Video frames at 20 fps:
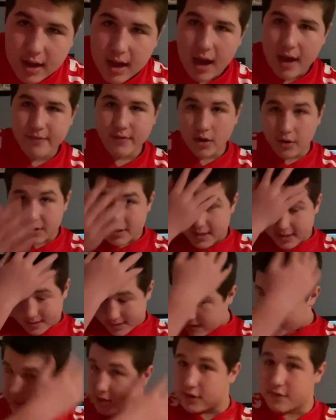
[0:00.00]
I've noticed it
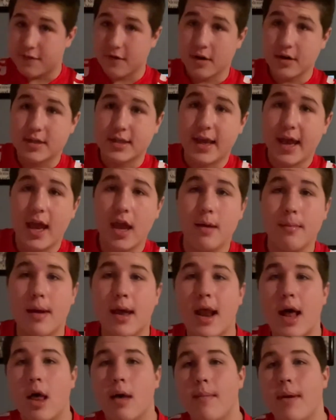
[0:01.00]
since his first game at
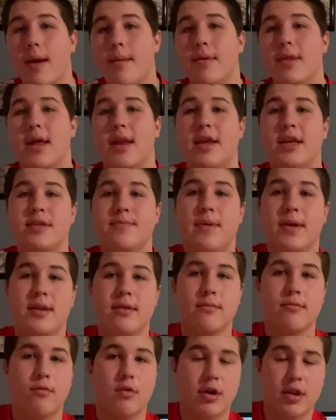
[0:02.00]
Alabama that he's
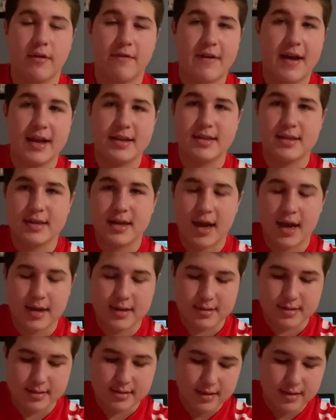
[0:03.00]
been one of the fastest guys.